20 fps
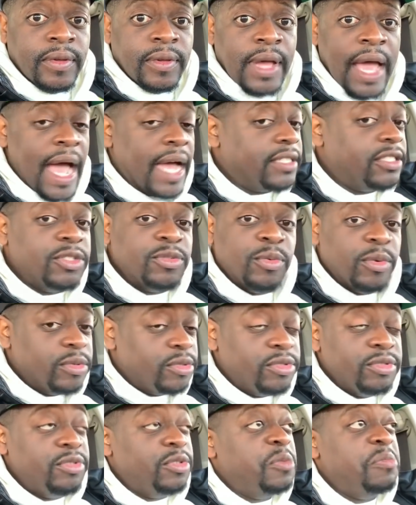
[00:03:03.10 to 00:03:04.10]
I just want
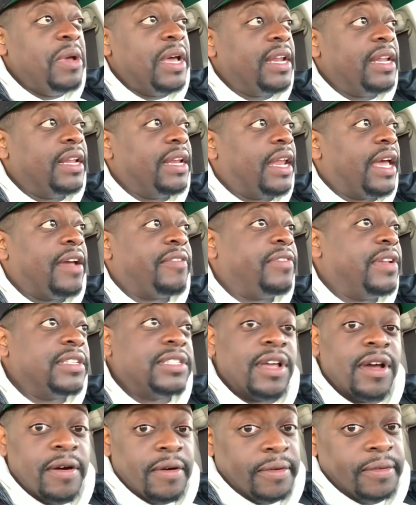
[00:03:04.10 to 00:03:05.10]
you to do better in life. That's
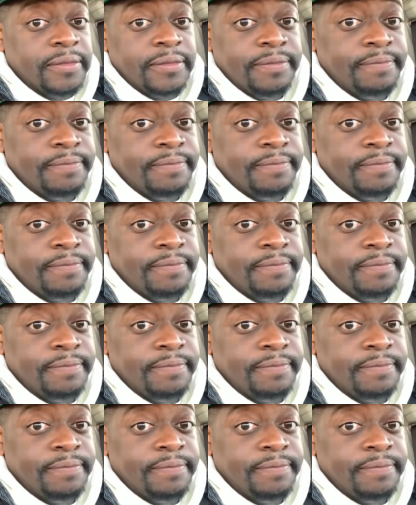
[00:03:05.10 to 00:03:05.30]
all.